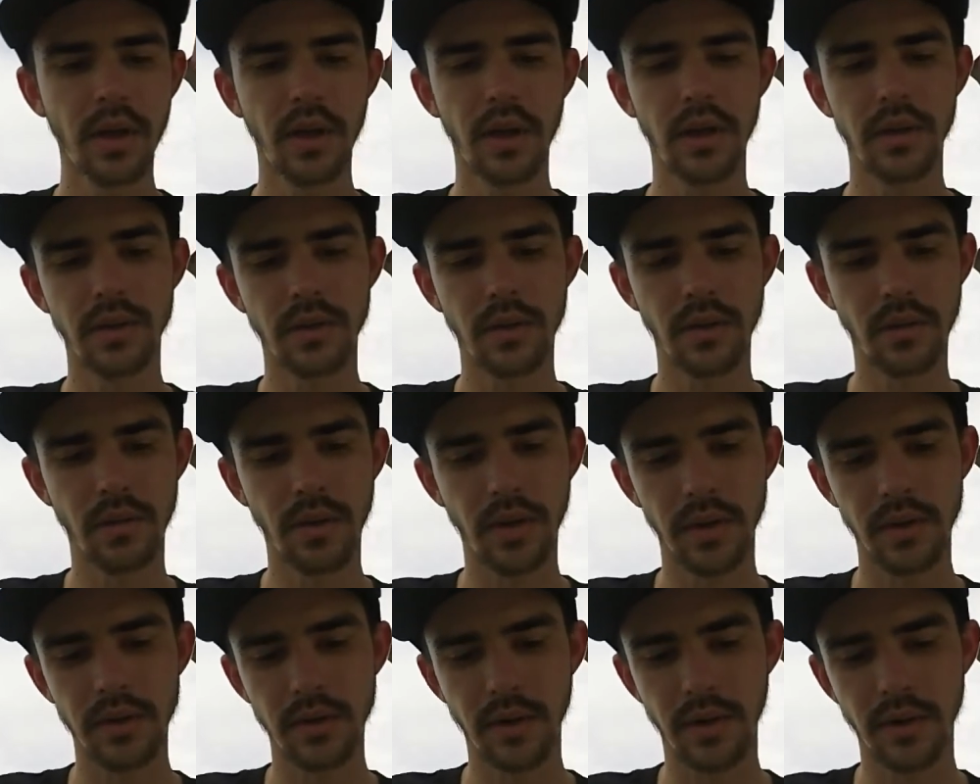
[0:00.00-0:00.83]
These are the
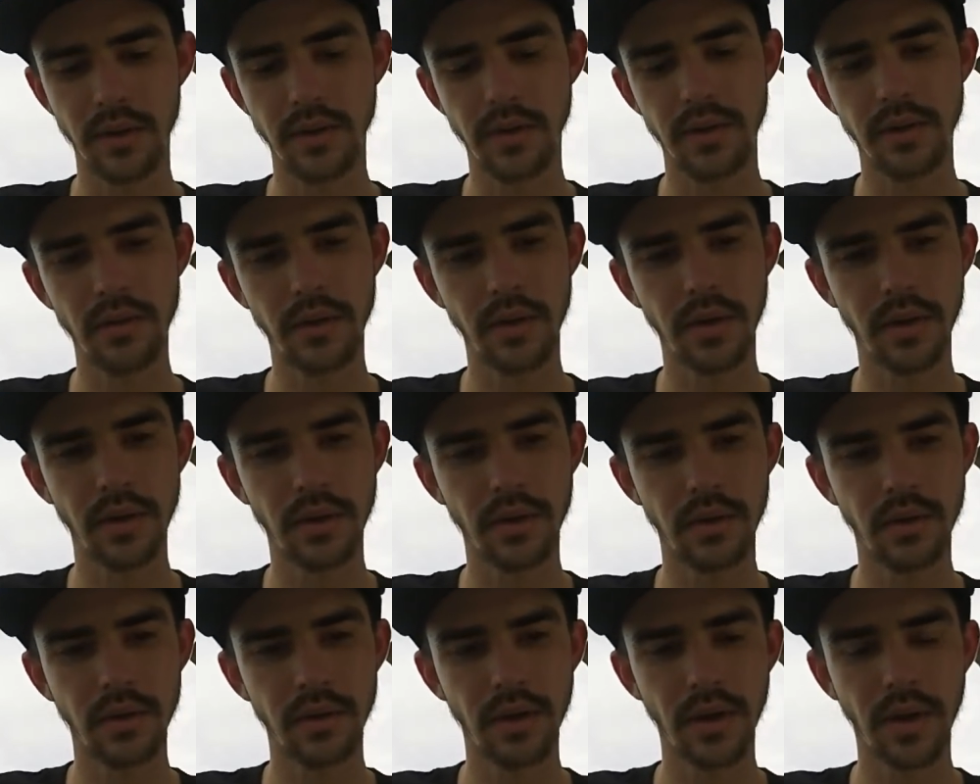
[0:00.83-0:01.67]
right sizes, right?
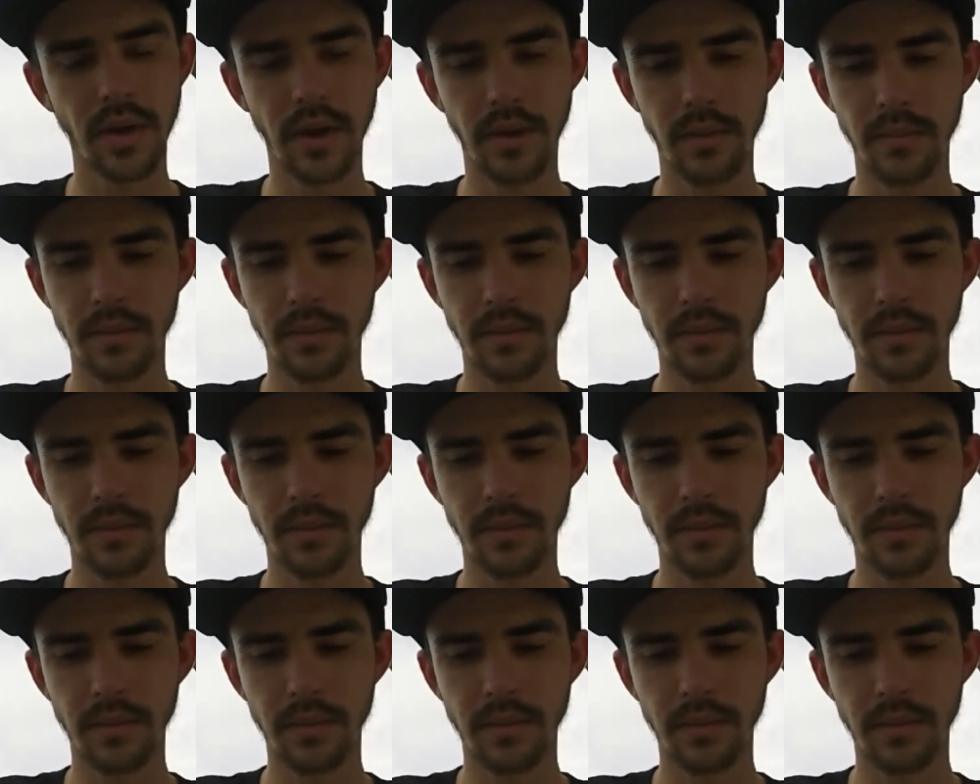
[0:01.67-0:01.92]
Yeah.